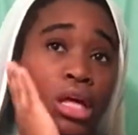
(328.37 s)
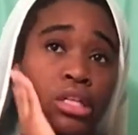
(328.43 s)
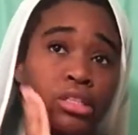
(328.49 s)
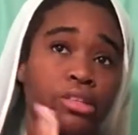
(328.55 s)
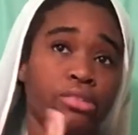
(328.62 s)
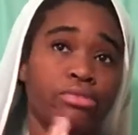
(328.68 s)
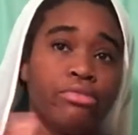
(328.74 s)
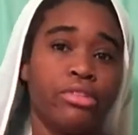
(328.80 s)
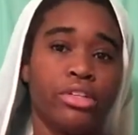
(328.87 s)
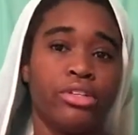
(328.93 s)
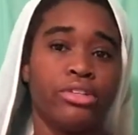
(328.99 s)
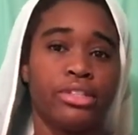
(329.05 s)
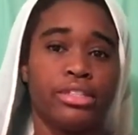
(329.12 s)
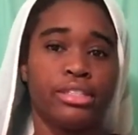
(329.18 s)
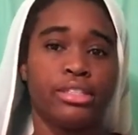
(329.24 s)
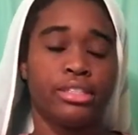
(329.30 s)
The
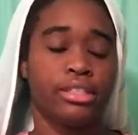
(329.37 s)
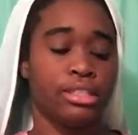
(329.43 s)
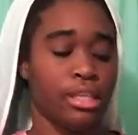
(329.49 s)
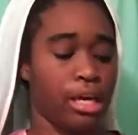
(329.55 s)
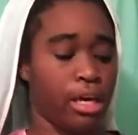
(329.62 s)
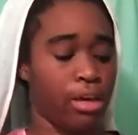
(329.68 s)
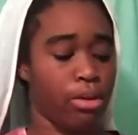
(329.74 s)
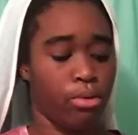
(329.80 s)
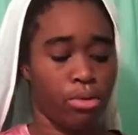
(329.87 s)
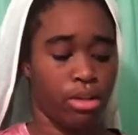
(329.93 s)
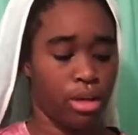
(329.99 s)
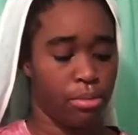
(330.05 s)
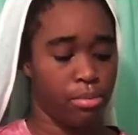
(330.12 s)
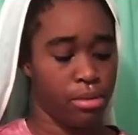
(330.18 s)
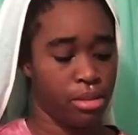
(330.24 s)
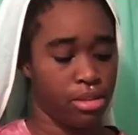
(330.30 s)
fragrance, I will
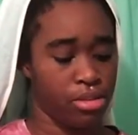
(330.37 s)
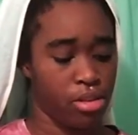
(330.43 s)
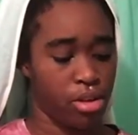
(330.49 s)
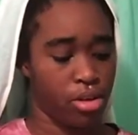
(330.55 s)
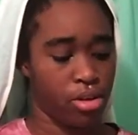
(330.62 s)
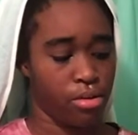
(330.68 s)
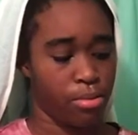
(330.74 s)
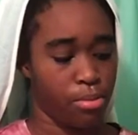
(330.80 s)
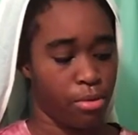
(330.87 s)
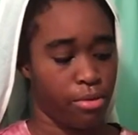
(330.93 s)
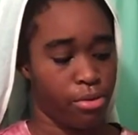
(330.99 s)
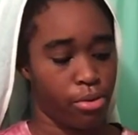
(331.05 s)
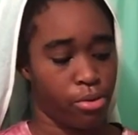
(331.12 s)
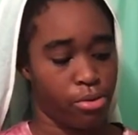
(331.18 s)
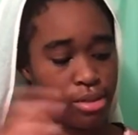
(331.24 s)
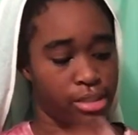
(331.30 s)
not put this on before
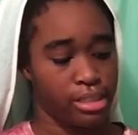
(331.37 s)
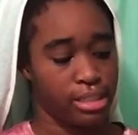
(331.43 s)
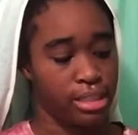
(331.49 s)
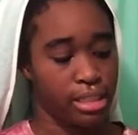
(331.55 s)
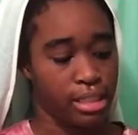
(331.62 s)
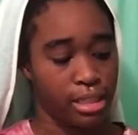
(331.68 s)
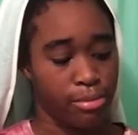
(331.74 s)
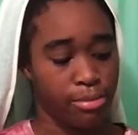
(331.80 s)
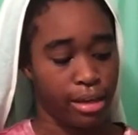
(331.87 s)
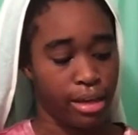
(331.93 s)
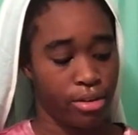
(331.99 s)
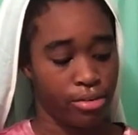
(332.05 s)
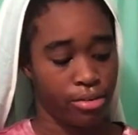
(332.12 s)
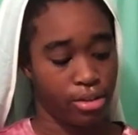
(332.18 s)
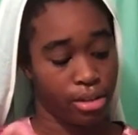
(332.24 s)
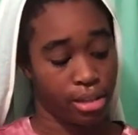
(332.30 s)
going to sleep. I
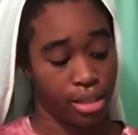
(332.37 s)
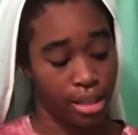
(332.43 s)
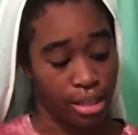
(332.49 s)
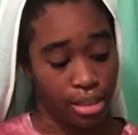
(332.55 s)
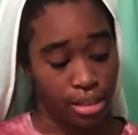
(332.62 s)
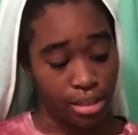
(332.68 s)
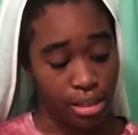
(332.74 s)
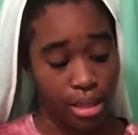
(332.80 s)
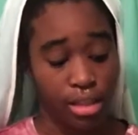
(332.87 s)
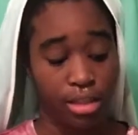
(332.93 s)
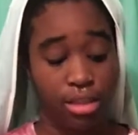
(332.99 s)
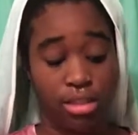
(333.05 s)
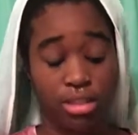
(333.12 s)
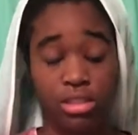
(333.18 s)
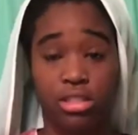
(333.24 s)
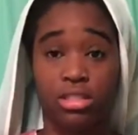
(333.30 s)
think
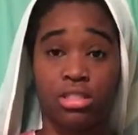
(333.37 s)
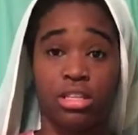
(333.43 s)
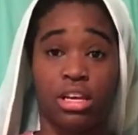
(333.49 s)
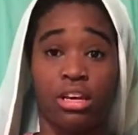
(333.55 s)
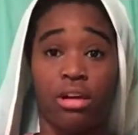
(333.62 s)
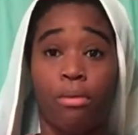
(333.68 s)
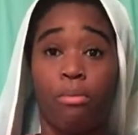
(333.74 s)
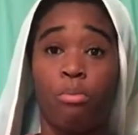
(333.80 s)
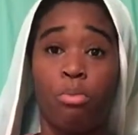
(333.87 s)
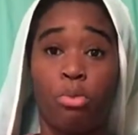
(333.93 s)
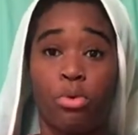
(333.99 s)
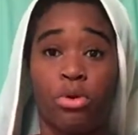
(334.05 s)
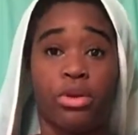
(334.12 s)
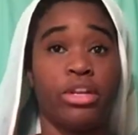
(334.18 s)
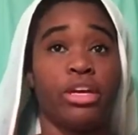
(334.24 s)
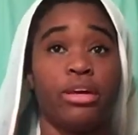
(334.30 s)
this is like a
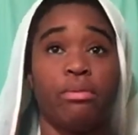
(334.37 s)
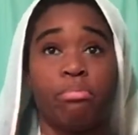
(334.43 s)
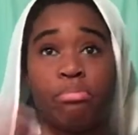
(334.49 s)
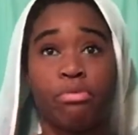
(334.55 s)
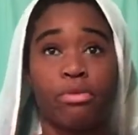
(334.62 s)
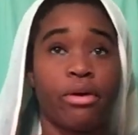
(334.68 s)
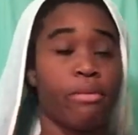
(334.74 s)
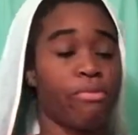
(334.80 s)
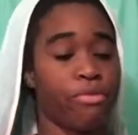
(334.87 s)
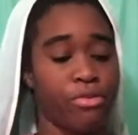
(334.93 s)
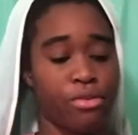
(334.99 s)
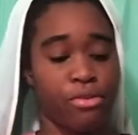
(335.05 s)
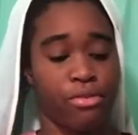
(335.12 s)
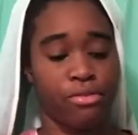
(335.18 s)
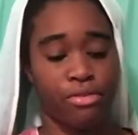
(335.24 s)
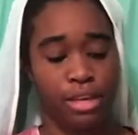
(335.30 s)
morning prep for
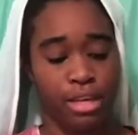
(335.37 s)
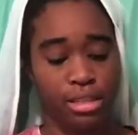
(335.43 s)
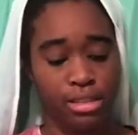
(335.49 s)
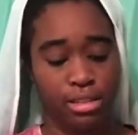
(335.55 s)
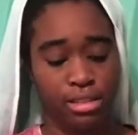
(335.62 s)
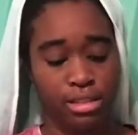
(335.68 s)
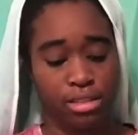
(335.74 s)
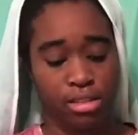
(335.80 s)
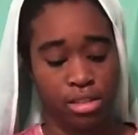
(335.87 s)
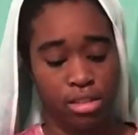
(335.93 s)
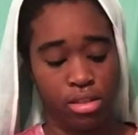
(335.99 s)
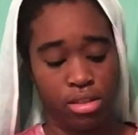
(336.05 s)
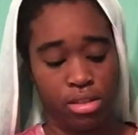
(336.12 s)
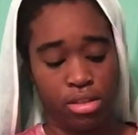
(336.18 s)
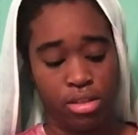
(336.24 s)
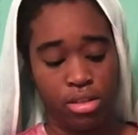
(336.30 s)
your face,
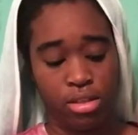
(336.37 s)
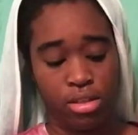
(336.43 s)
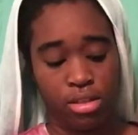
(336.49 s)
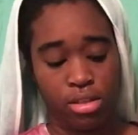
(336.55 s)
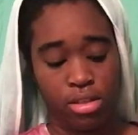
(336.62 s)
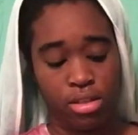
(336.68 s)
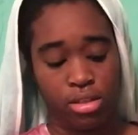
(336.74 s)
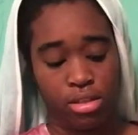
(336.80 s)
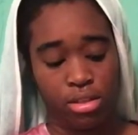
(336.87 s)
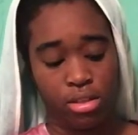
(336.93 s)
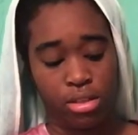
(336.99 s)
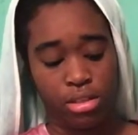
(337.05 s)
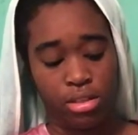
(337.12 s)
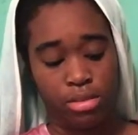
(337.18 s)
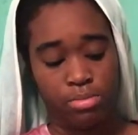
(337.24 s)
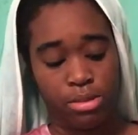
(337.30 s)

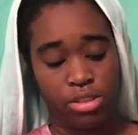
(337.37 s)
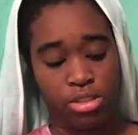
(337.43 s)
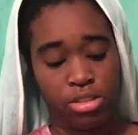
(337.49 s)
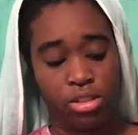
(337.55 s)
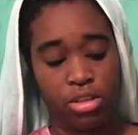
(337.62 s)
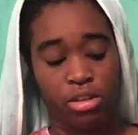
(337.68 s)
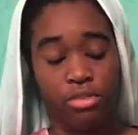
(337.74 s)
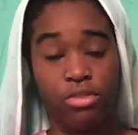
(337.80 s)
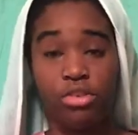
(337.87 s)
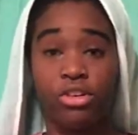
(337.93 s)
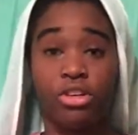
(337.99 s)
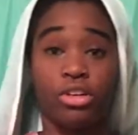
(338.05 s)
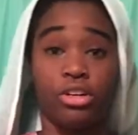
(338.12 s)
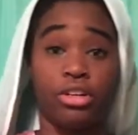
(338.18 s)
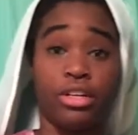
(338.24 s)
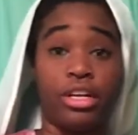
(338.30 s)
especially if
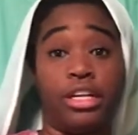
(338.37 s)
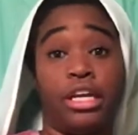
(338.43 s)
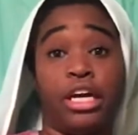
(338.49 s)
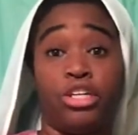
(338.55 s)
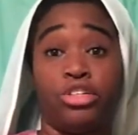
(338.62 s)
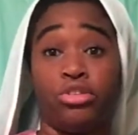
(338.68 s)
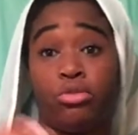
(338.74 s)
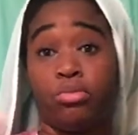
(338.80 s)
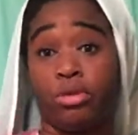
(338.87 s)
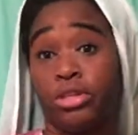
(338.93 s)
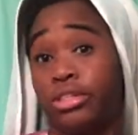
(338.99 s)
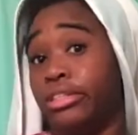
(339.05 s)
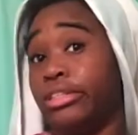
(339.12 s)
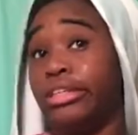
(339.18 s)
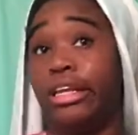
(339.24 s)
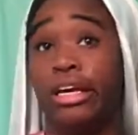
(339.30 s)
you're a natural
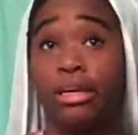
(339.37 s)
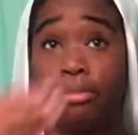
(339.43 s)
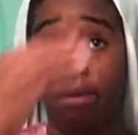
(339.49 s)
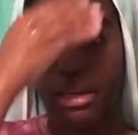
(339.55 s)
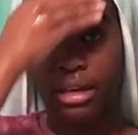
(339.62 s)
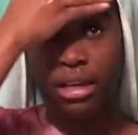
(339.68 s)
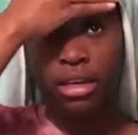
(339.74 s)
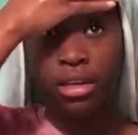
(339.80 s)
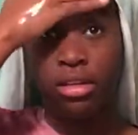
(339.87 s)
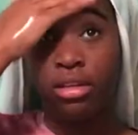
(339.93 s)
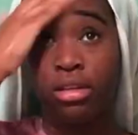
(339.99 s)
person like me.